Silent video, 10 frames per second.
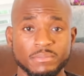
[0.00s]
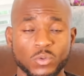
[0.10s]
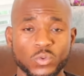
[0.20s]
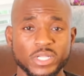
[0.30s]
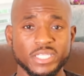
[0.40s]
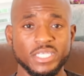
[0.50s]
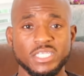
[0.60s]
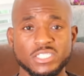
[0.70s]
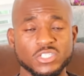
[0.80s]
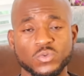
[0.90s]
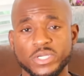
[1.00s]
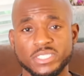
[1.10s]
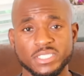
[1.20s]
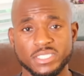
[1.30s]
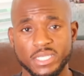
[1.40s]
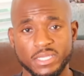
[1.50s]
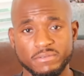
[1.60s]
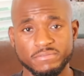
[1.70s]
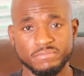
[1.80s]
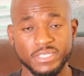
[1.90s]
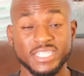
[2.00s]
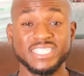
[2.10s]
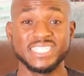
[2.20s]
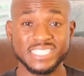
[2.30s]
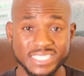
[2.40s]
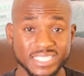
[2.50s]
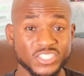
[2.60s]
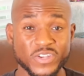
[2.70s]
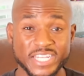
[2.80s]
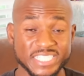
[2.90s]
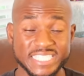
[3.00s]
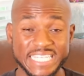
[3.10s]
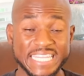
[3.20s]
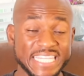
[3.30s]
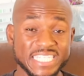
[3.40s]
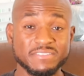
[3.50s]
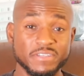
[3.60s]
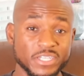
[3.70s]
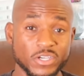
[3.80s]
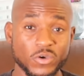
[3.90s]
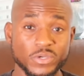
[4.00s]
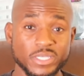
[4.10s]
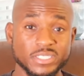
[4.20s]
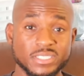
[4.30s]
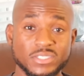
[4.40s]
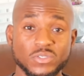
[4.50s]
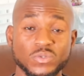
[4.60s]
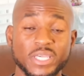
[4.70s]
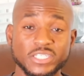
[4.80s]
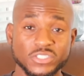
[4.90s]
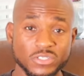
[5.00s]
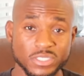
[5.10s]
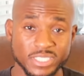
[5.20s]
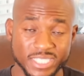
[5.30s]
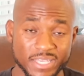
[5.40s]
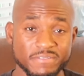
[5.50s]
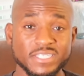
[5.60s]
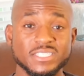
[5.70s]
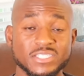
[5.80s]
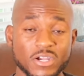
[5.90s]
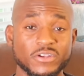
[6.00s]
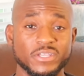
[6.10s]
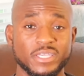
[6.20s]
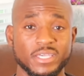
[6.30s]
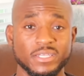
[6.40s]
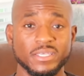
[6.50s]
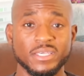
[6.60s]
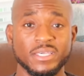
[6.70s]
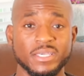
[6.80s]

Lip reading: But one of the easiest ways to save, in addition to the strategies in this video, is to get your savings starter kit.